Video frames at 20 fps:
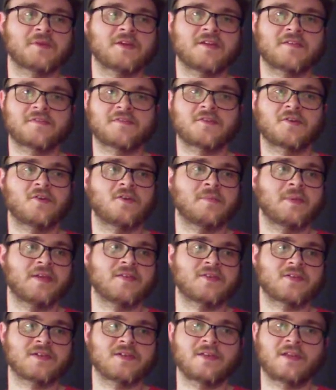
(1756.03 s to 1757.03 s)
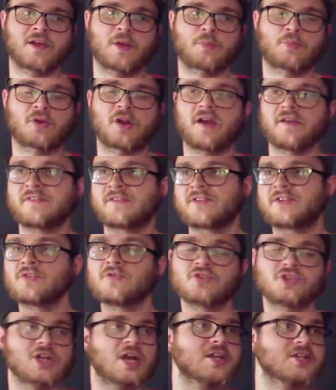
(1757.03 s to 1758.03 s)
but he has to go to basically like a
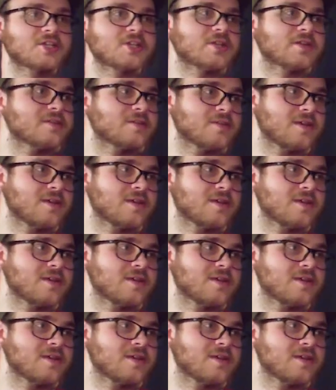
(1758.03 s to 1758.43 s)
prostitute junction,